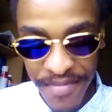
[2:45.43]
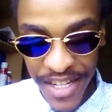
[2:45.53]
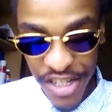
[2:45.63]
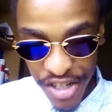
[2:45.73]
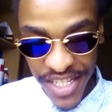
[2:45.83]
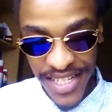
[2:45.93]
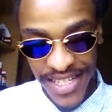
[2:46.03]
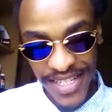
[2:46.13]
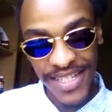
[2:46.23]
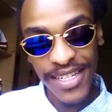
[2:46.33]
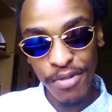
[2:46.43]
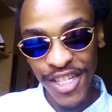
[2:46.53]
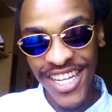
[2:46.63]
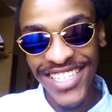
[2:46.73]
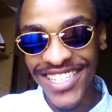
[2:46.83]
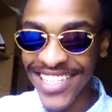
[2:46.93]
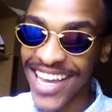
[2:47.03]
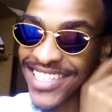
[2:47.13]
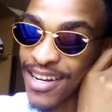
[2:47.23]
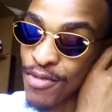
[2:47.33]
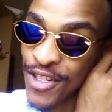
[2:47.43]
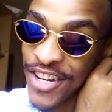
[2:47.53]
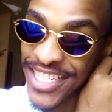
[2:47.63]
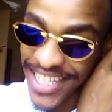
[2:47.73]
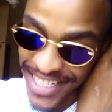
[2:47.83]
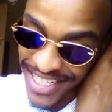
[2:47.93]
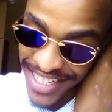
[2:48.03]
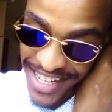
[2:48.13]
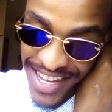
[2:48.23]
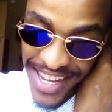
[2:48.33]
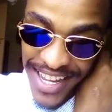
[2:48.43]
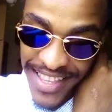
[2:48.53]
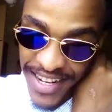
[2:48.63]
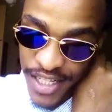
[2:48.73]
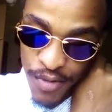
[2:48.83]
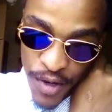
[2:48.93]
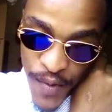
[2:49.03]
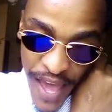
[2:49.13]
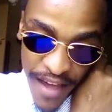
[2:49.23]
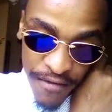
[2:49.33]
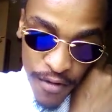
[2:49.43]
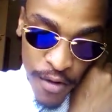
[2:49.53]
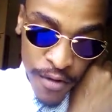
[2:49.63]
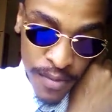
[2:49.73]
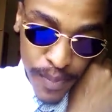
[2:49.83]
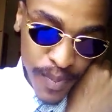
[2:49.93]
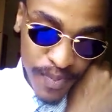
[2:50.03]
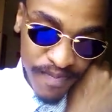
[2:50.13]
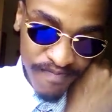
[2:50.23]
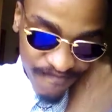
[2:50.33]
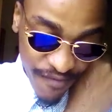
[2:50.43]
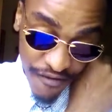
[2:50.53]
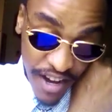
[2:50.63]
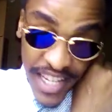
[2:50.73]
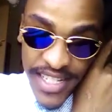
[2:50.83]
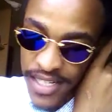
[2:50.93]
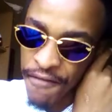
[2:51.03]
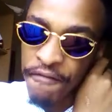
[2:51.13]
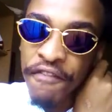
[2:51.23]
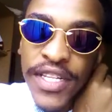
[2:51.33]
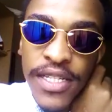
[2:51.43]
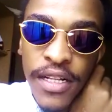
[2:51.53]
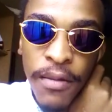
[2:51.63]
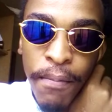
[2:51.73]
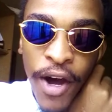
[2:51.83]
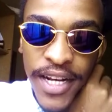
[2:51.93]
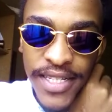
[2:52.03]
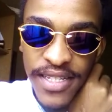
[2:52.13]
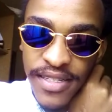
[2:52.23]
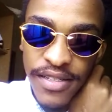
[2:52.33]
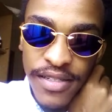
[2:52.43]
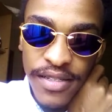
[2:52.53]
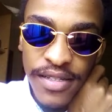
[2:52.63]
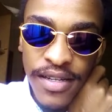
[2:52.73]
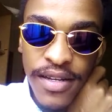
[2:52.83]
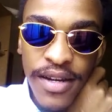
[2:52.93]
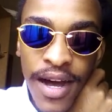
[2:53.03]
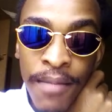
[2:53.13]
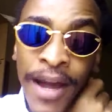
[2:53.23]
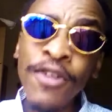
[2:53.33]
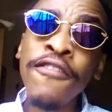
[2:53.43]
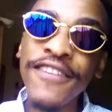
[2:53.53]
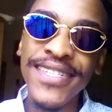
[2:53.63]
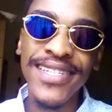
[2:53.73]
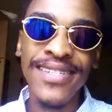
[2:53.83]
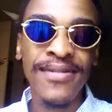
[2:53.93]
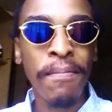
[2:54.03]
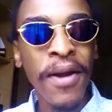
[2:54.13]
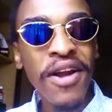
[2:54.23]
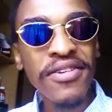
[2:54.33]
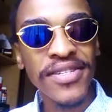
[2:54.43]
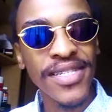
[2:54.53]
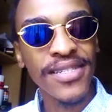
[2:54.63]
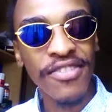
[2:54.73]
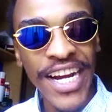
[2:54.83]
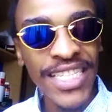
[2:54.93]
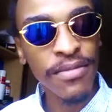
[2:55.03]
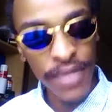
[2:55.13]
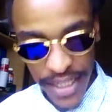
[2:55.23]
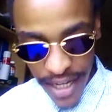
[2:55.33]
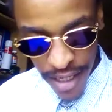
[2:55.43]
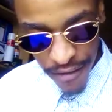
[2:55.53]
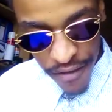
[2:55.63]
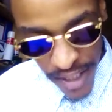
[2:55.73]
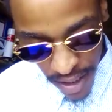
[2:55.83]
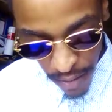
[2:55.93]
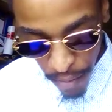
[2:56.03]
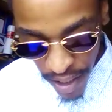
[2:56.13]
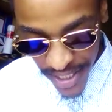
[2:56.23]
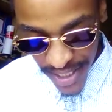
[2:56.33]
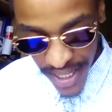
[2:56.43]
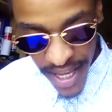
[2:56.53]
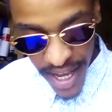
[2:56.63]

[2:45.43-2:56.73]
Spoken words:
interest, depreciation, tax, and amortization. The next word we have, or phrase, is fiscal policy. I know fiscus is a purse, right? But fiscal policy